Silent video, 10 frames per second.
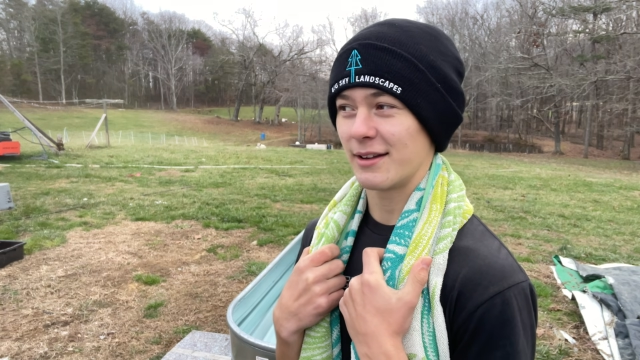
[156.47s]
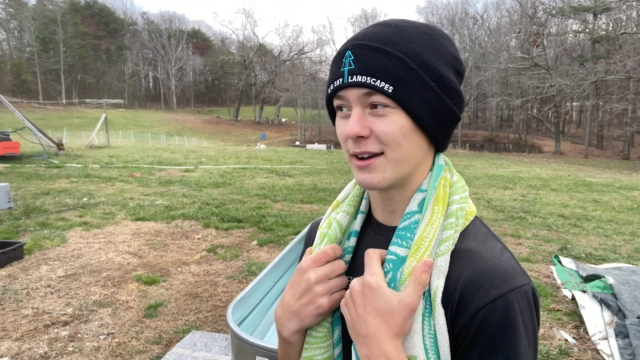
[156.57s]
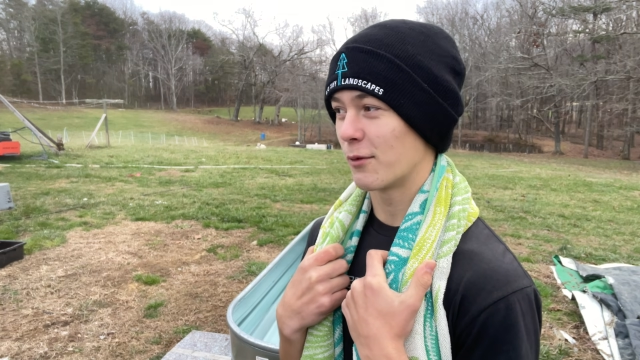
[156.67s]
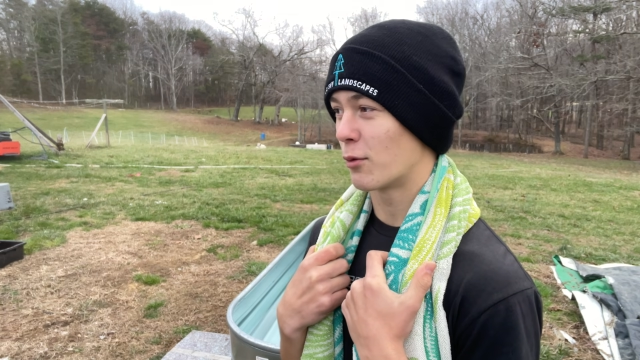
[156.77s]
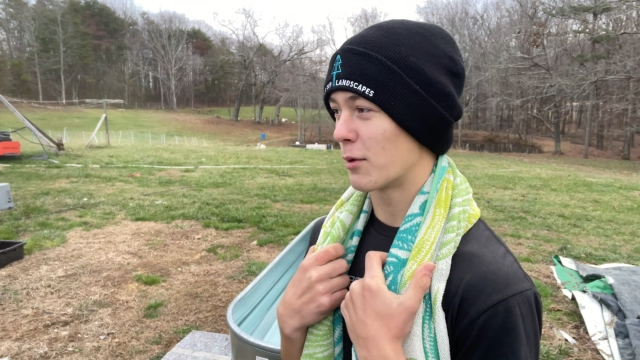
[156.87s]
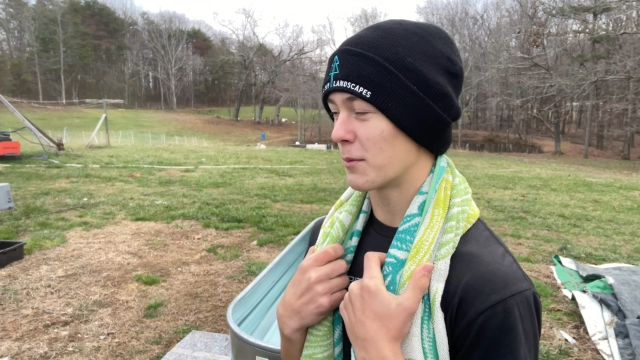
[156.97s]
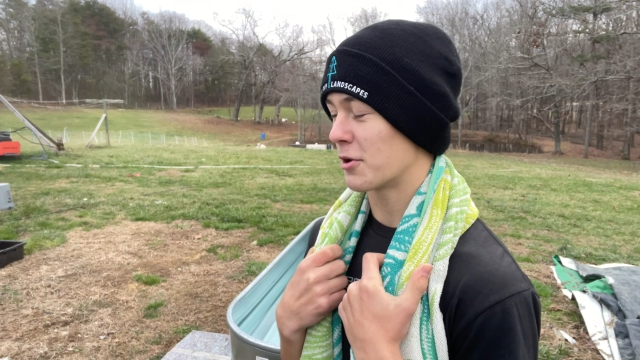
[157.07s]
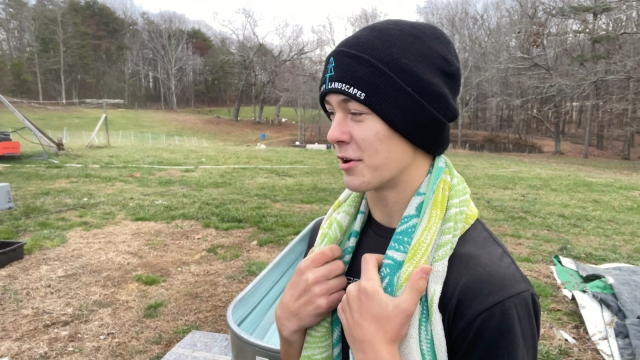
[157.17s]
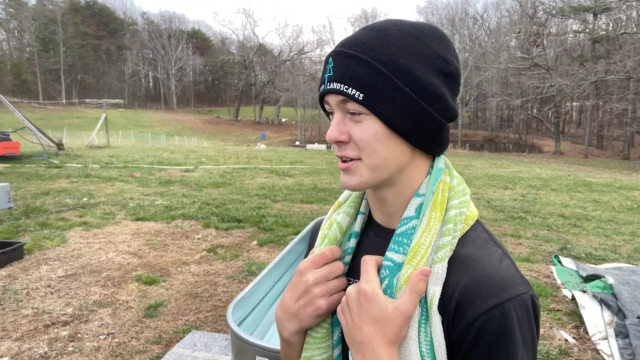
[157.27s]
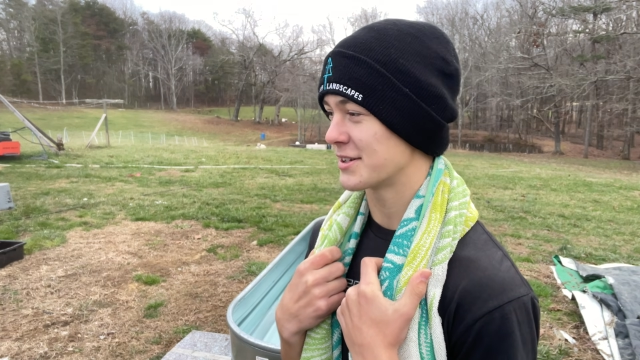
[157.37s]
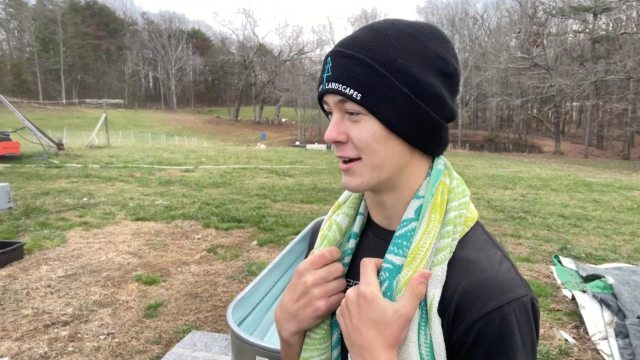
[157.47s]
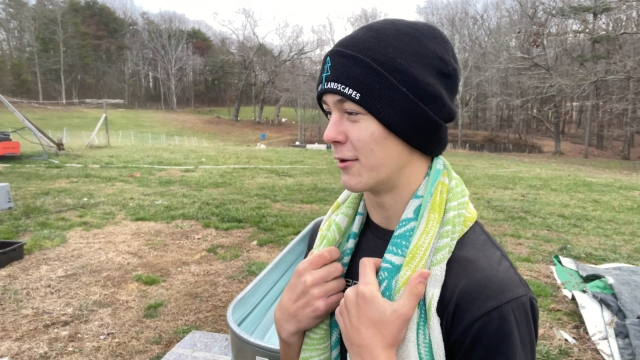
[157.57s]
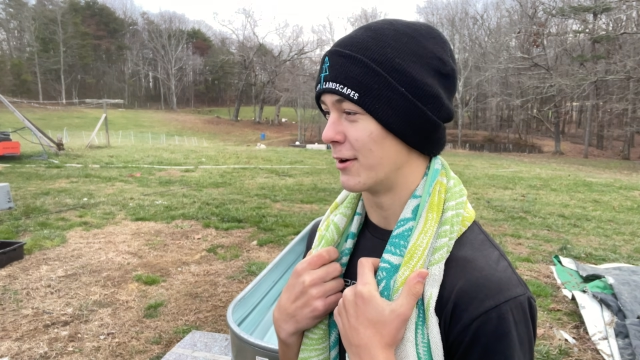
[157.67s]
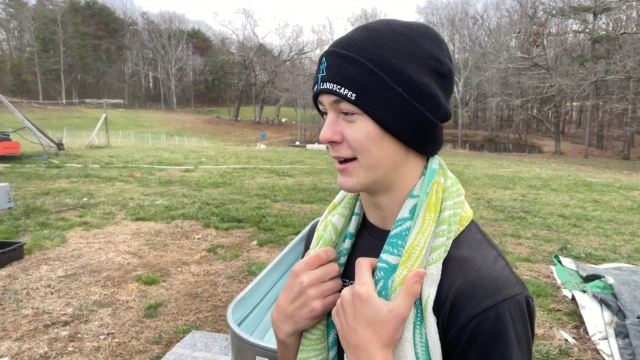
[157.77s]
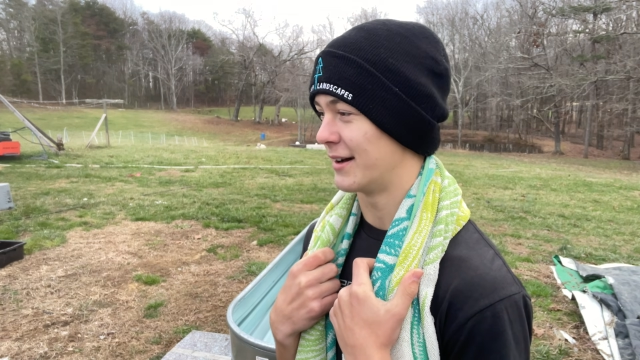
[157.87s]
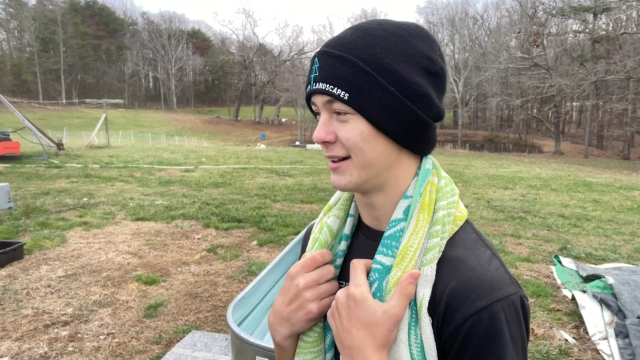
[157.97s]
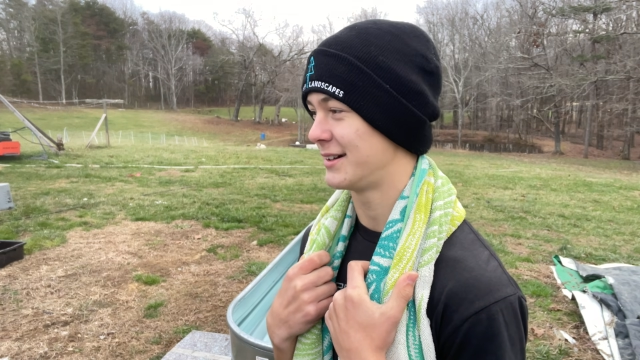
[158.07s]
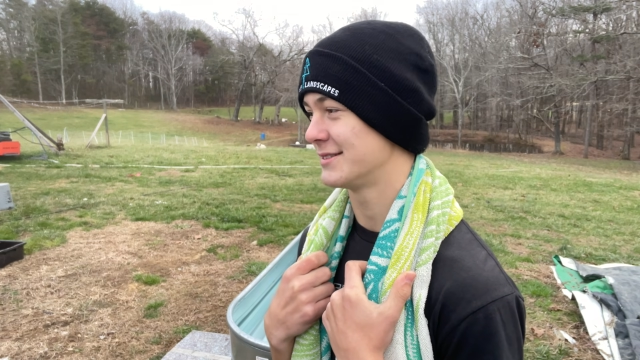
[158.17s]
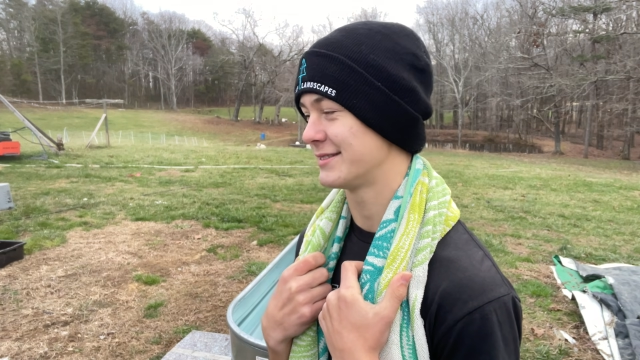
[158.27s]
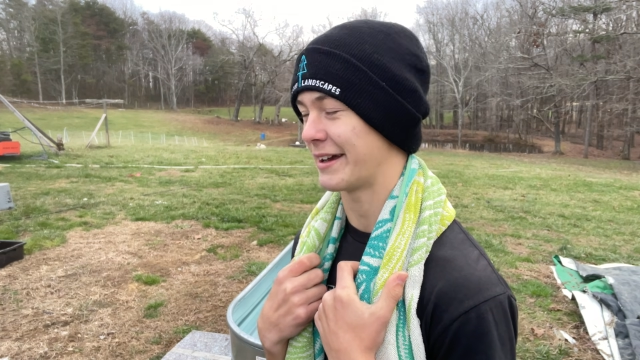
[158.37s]
any warmer. So
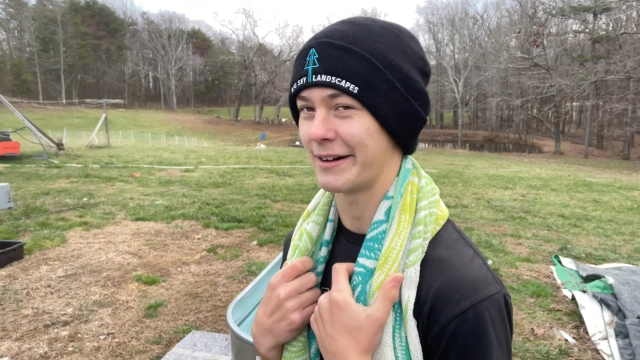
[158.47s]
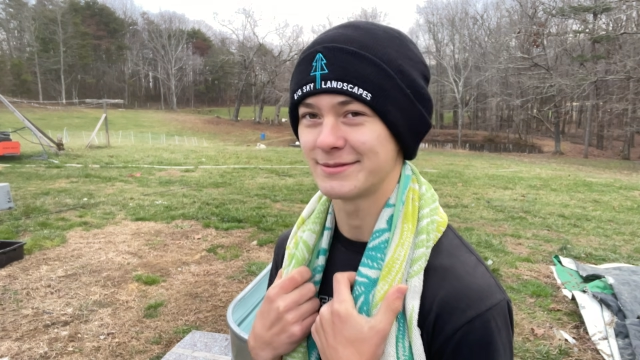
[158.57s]
yeah,